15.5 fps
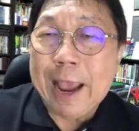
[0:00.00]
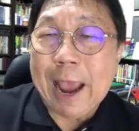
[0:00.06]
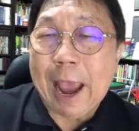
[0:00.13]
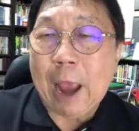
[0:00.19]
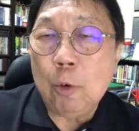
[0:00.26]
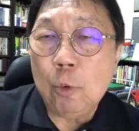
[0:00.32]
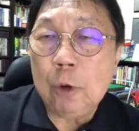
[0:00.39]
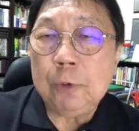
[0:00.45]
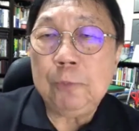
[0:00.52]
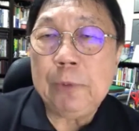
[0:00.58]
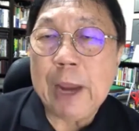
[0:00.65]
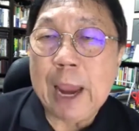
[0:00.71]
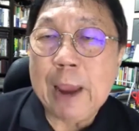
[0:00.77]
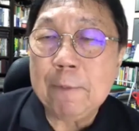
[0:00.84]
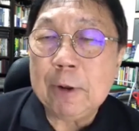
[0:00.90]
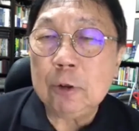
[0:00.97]
and would be
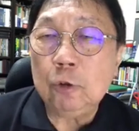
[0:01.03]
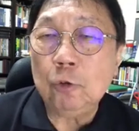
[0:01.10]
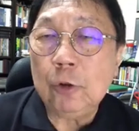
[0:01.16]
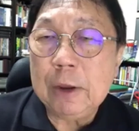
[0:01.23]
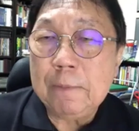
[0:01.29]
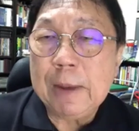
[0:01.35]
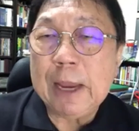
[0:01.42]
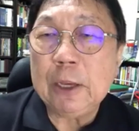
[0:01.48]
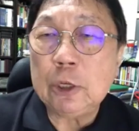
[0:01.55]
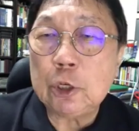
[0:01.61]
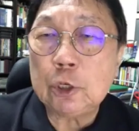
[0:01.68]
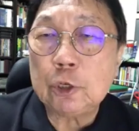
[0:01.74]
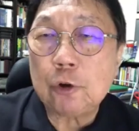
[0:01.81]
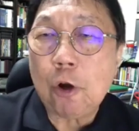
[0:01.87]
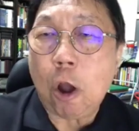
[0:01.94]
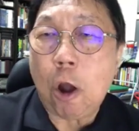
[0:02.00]
able to remain
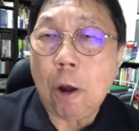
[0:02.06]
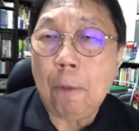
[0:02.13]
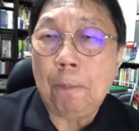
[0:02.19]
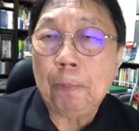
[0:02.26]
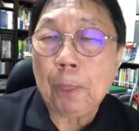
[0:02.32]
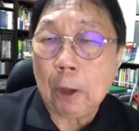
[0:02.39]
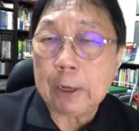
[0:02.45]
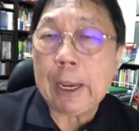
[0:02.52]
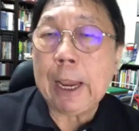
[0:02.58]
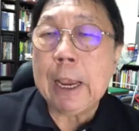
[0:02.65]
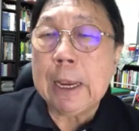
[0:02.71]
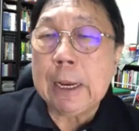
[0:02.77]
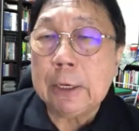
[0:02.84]
strong. Okay.